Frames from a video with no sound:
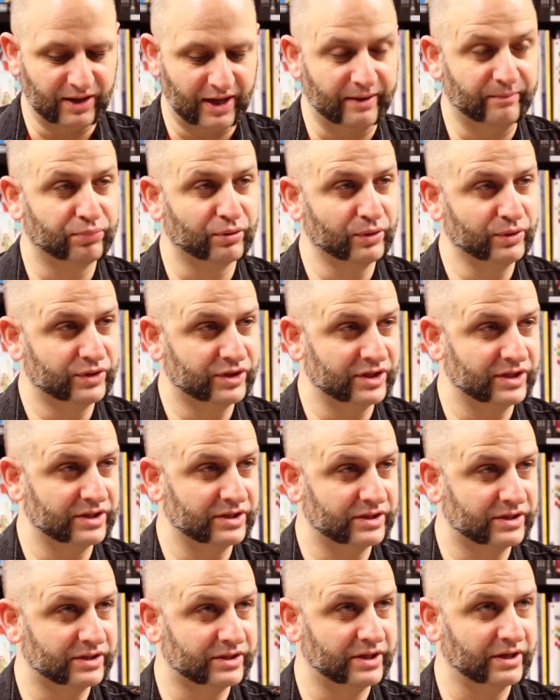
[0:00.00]
like
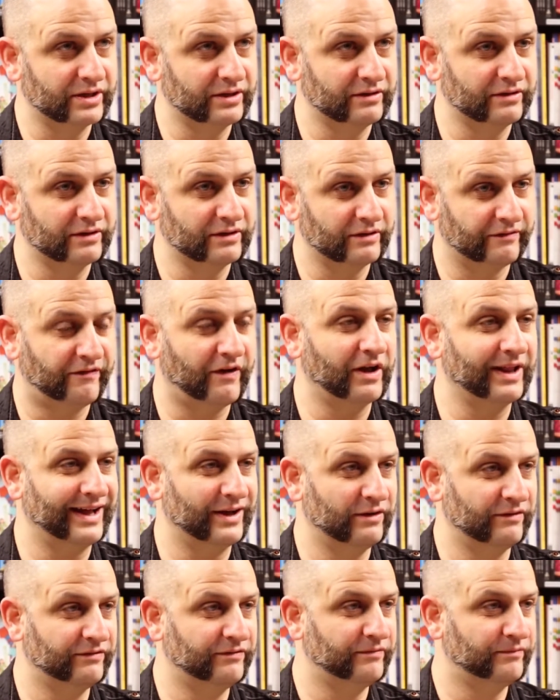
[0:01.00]
Bruce's
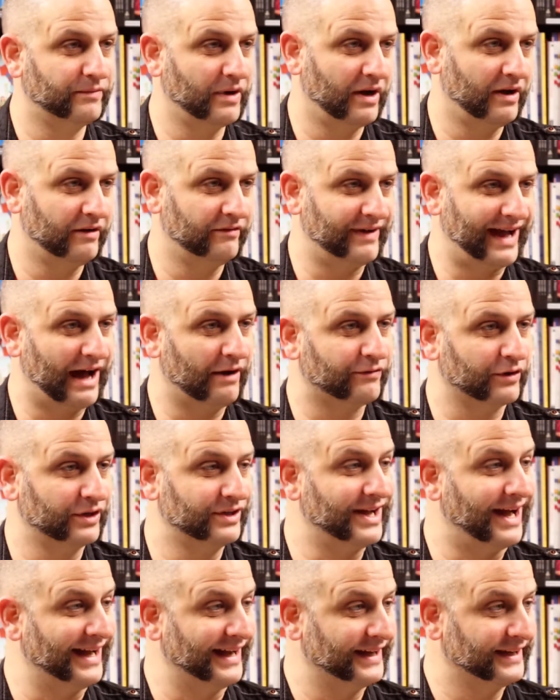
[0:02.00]
fallout of Alfred
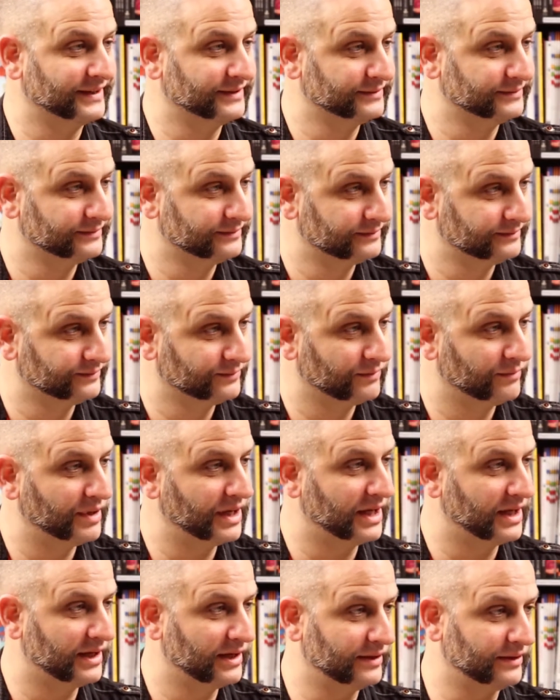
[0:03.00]
dying,
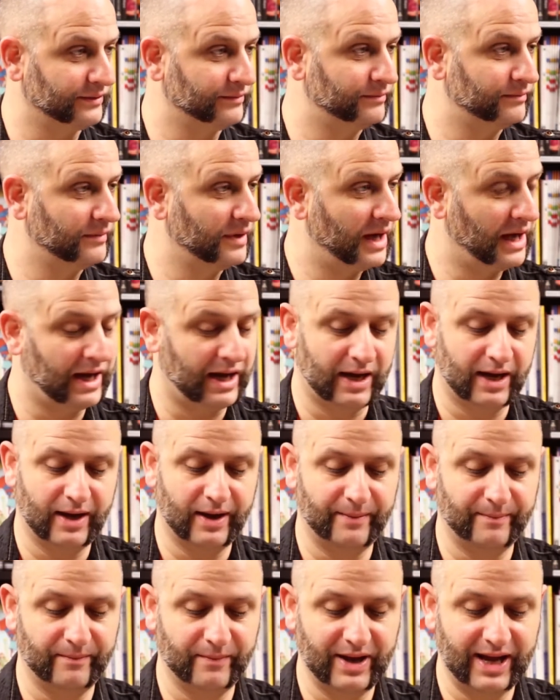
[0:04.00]
being killed,
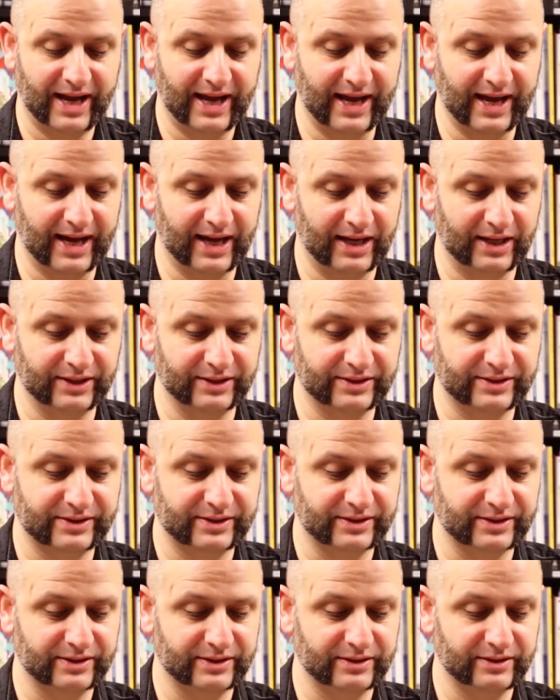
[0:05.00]
and
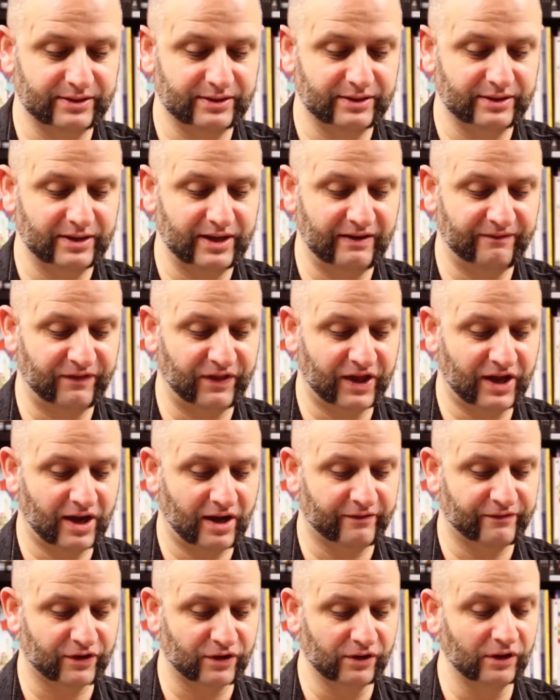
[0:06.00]
if the
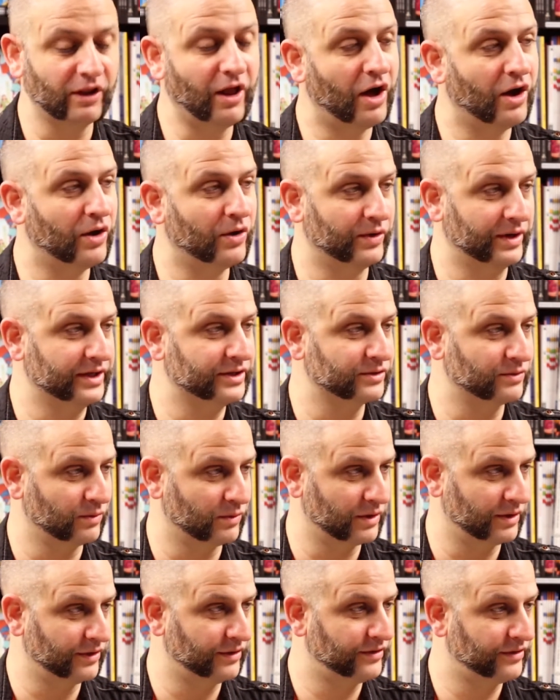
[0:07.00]
cover alone isn't
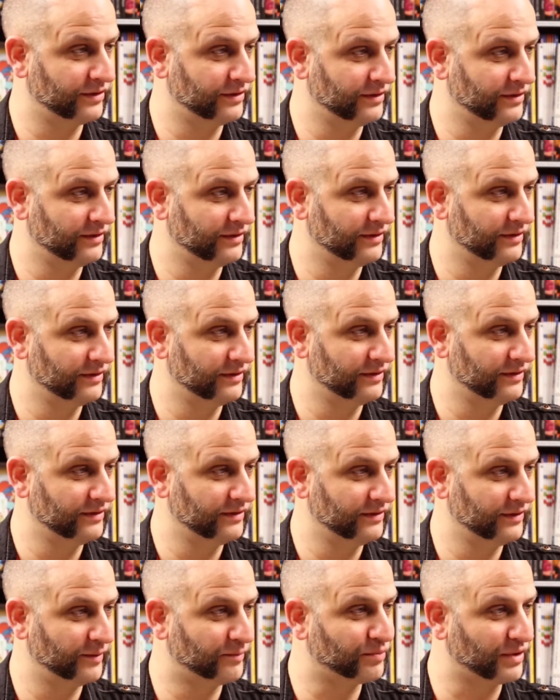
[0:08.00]
worth
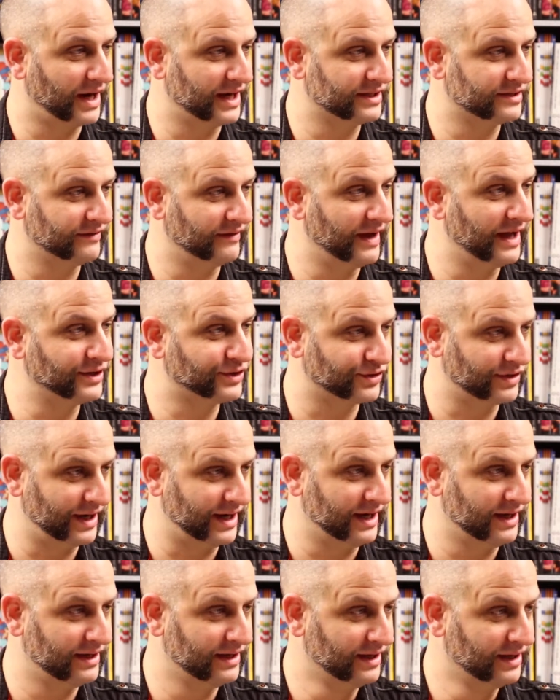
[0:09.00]
the price of
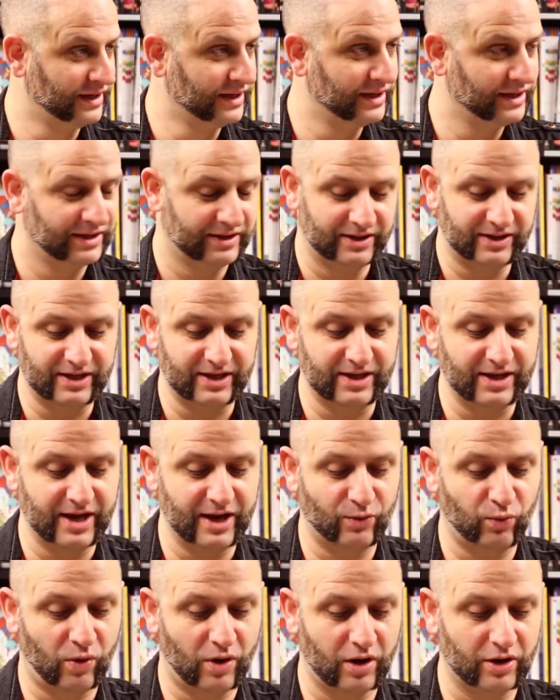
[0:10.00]
entry, the
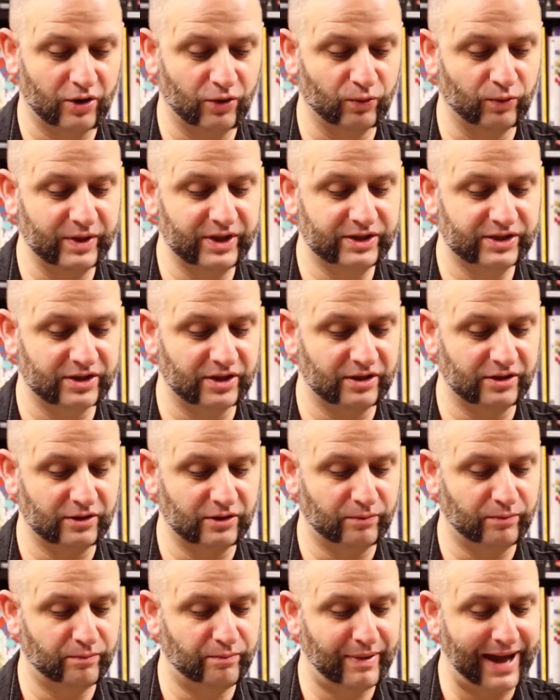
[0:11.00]
Eduardo
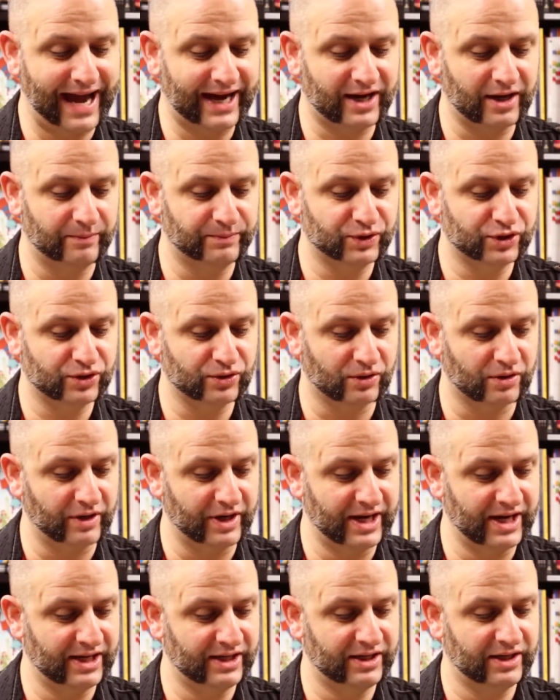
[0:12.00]
Risso backup
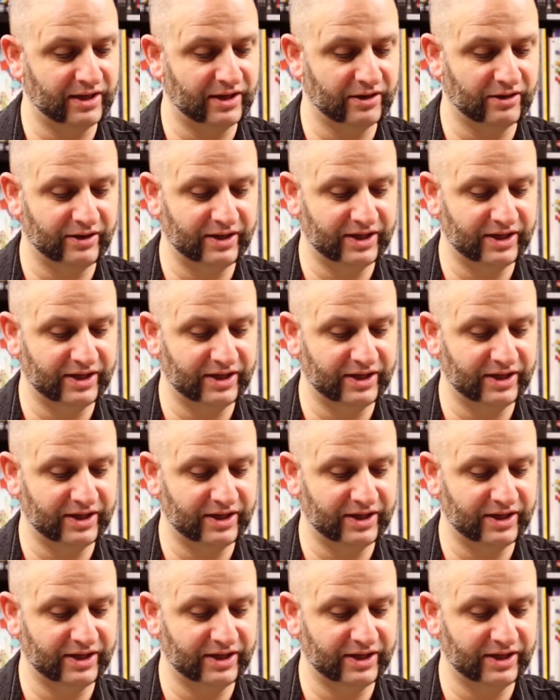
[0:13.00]
story in here